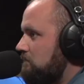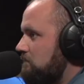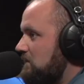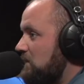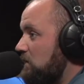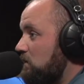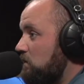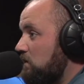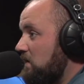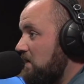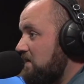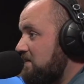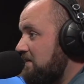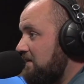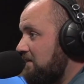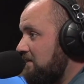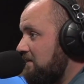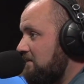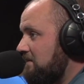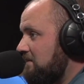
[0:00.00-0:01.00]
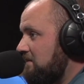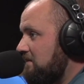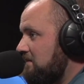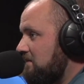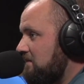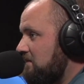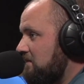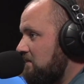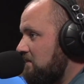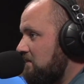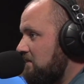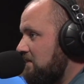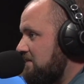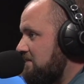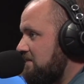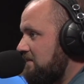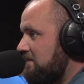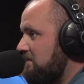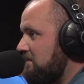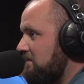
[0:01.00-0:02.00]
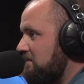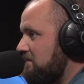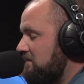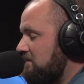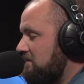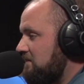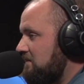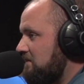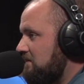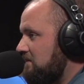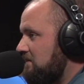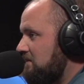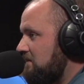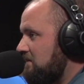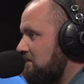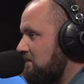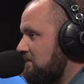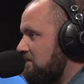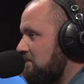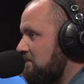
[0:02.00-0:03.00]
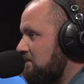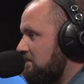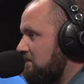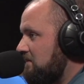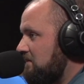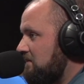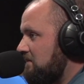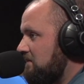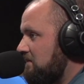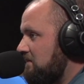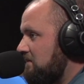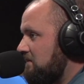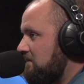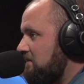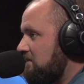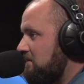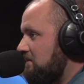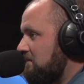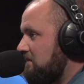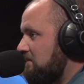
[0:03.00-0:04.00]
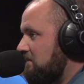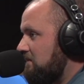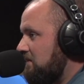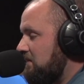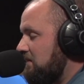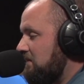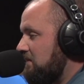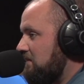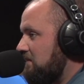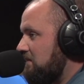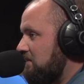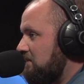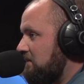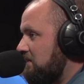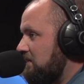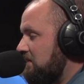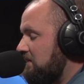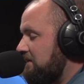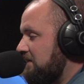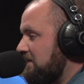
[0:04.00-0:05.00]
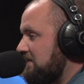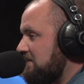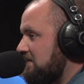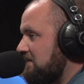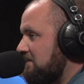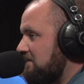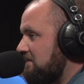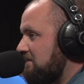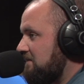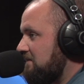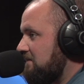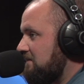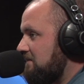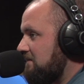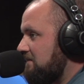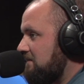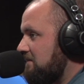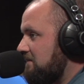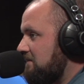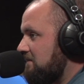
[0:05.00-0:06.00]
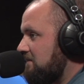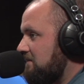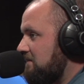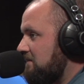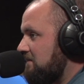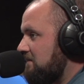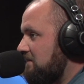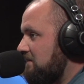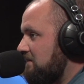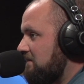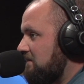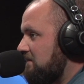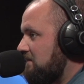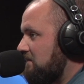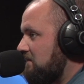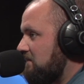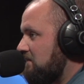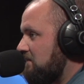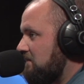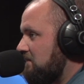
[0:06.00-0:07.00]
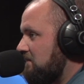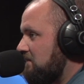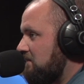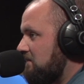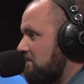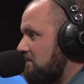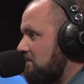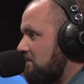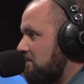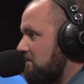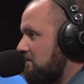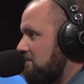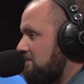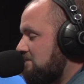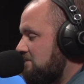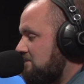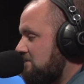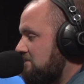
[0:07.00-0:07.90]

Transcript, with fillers: They're rusting. Mm-hmm. That's not good. So, yeah, we need to fix that. So, just a few things like that.